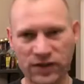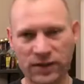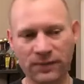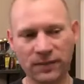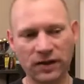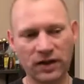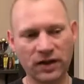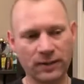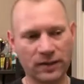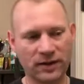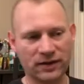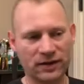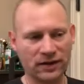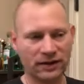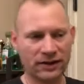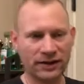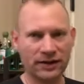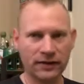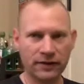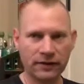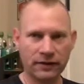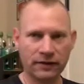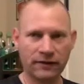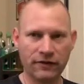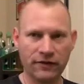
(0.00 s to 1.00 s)
something about the
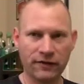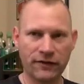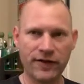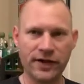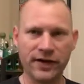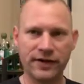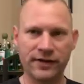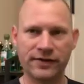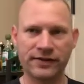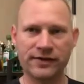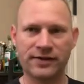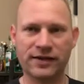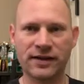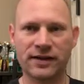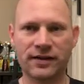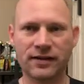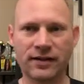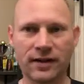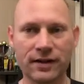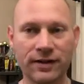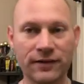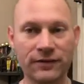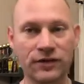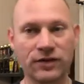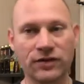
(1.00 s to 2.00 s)
Lily of the Valley scent
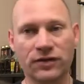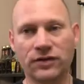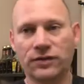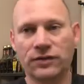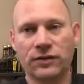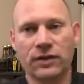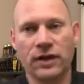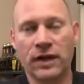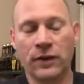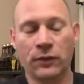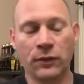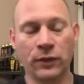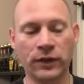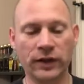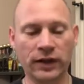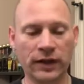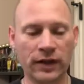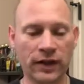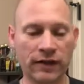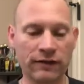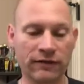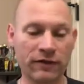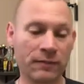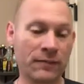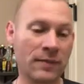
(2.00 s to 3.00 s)
that I really
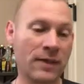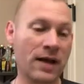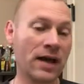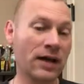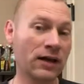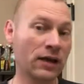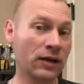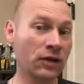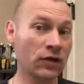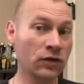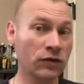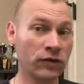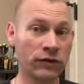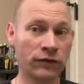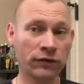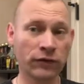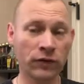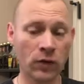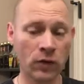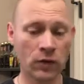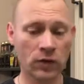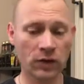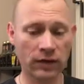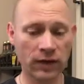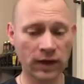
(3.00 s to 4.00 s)
loved. I'm not a huge
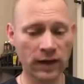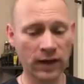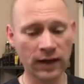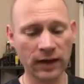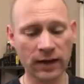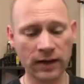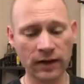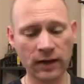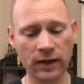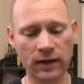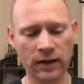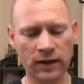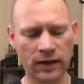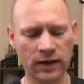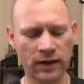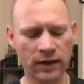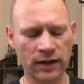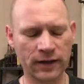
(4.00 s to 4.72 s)
floral guy,